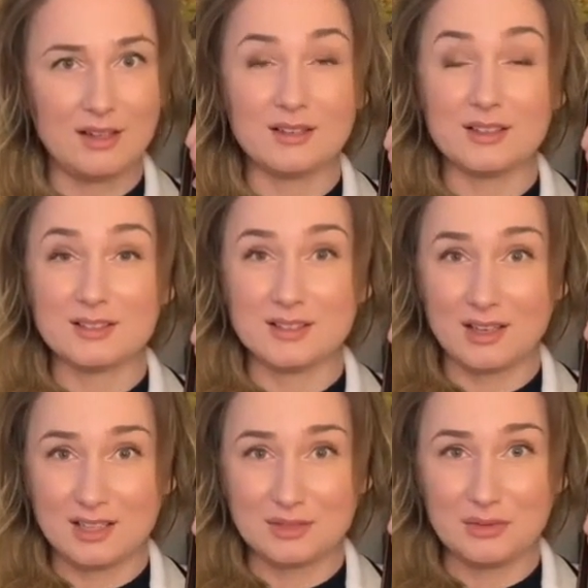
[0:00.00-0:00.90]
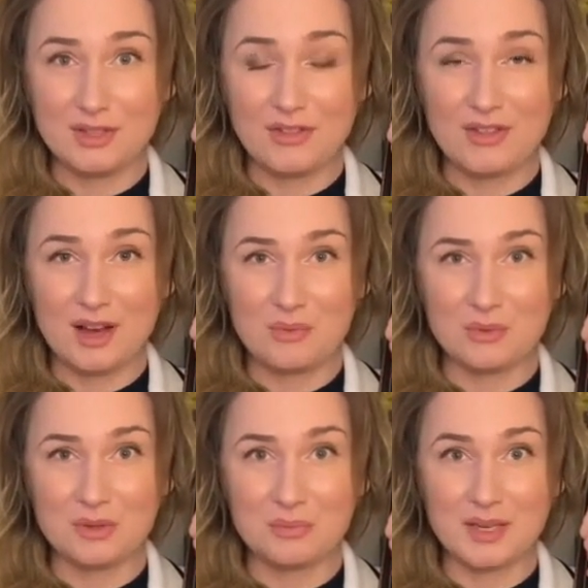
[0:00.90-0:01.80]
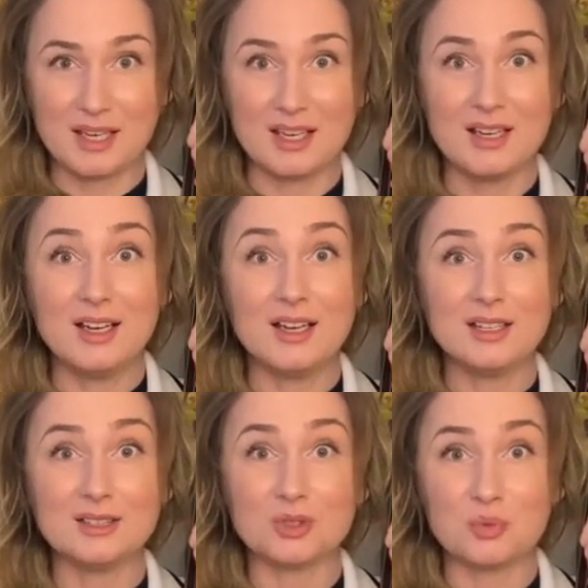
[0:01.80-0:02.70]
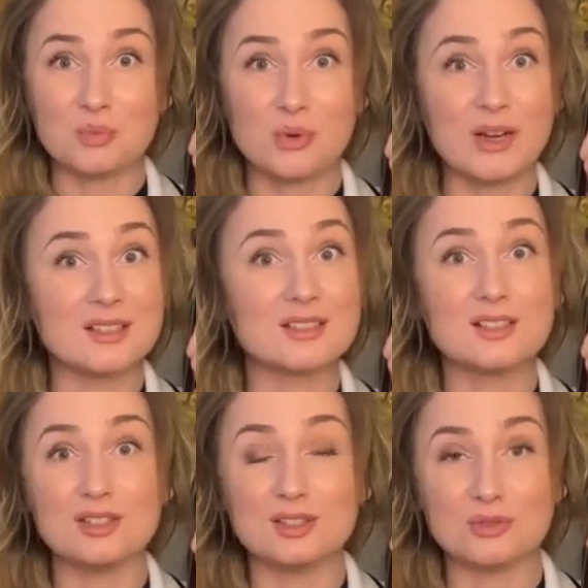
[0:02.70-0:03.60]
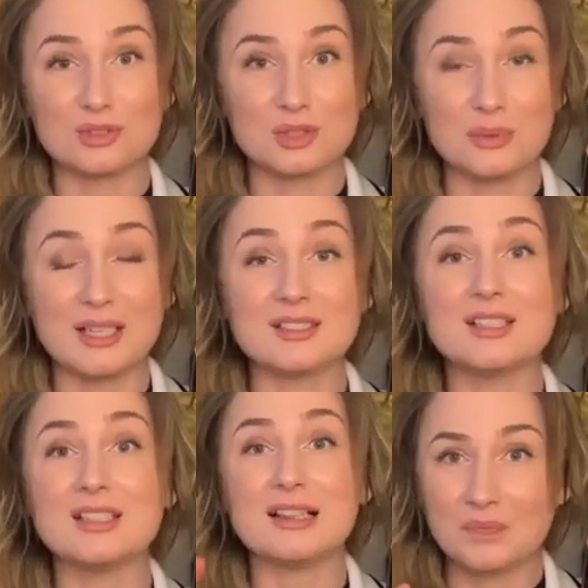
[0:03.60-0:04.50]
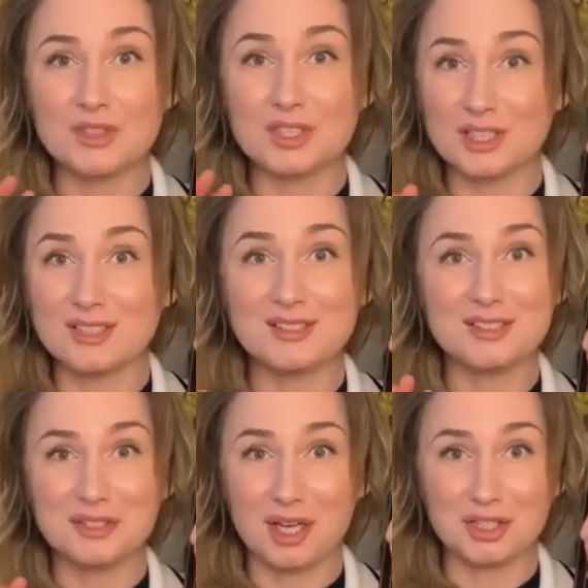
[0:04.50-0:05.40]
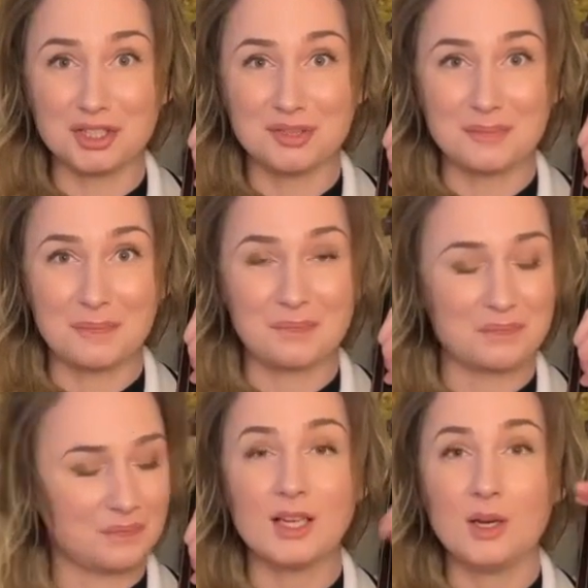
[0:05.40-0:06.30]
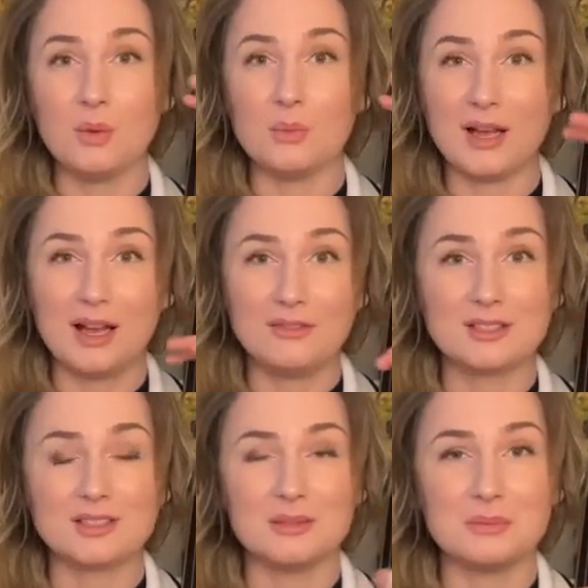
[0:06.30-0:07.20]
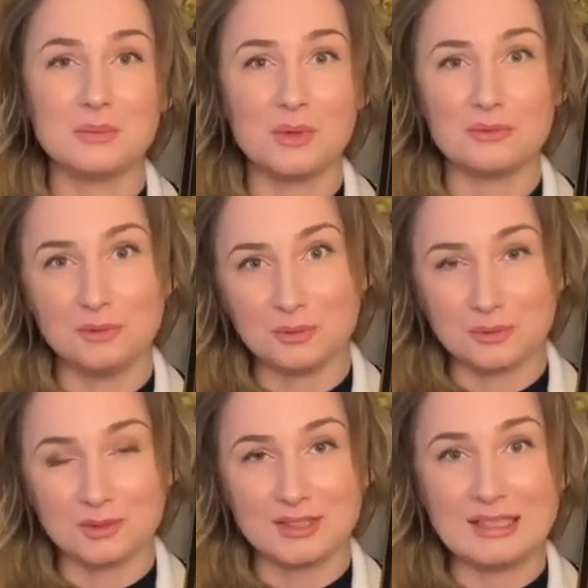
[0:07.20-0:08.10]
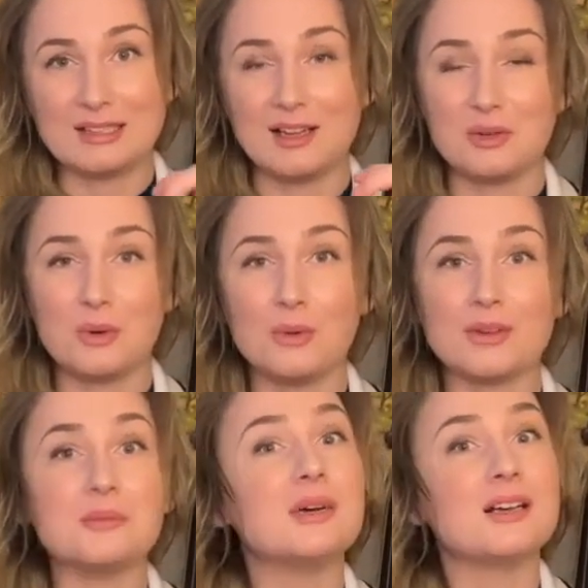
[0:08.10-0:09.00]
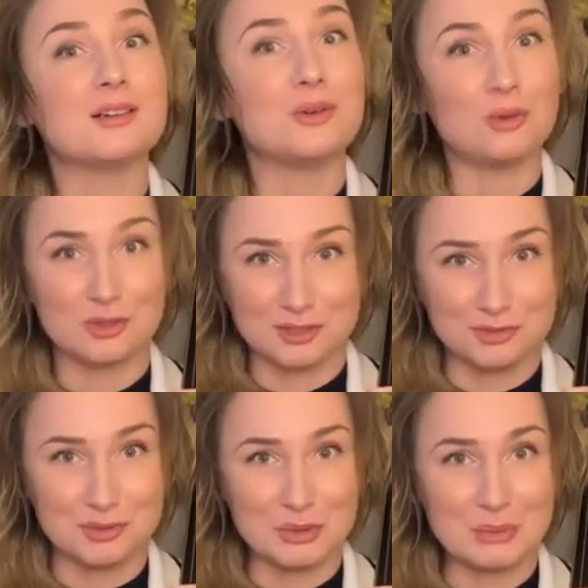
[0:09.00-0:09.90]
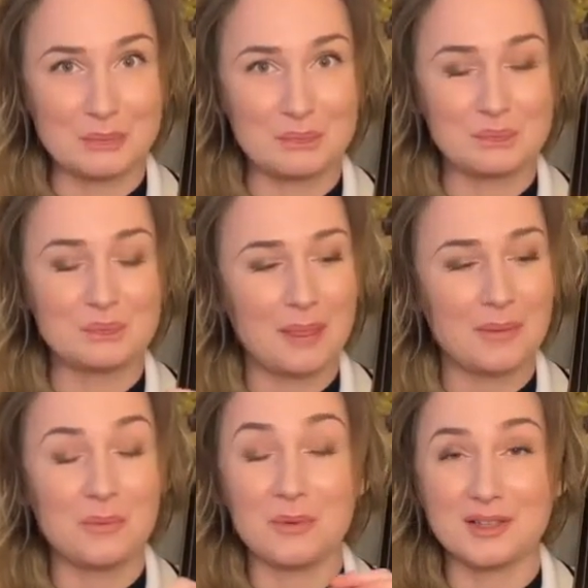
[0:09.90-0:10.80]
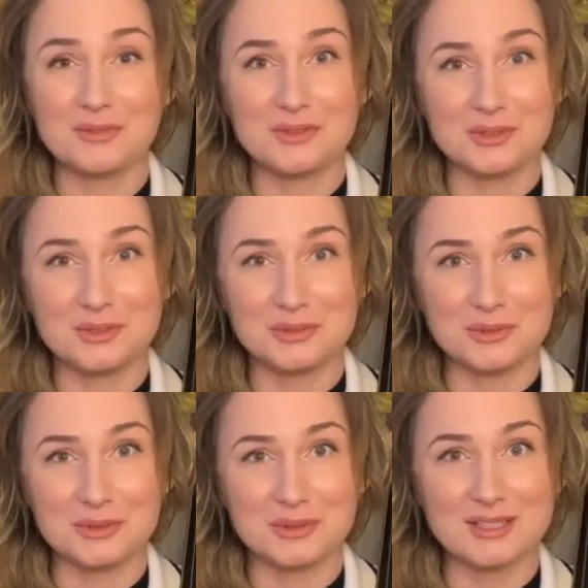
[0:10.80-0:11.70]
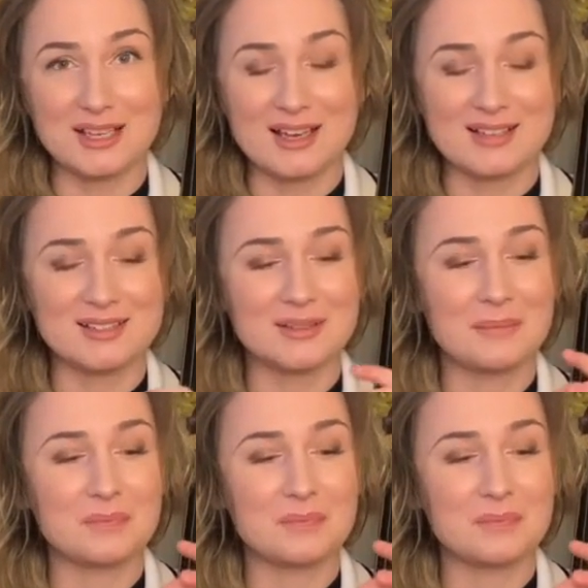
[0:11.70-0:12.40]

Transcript: The task for the thumb will be don't press, don't squeeze, just touch. We have some rules and I call them a golden rule. One of those rules is